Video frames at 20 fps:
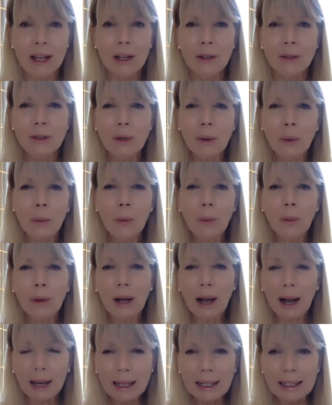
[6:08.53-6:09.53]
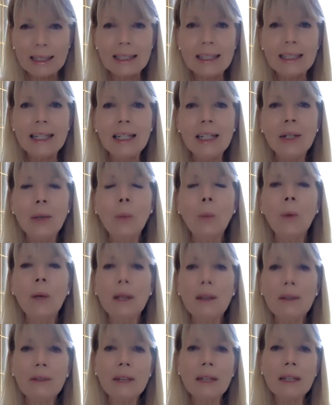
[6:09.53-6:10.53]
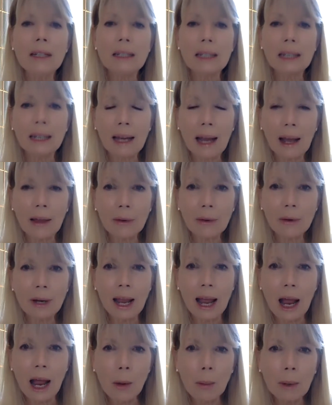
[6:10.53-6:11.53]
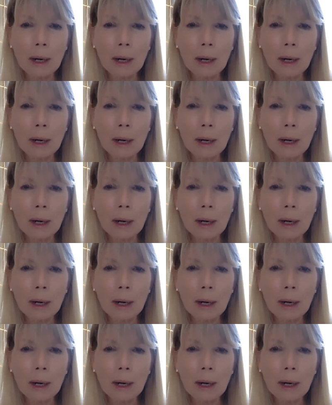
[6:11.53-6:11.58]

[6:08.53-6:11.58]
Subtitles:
So I could see it weaving together now,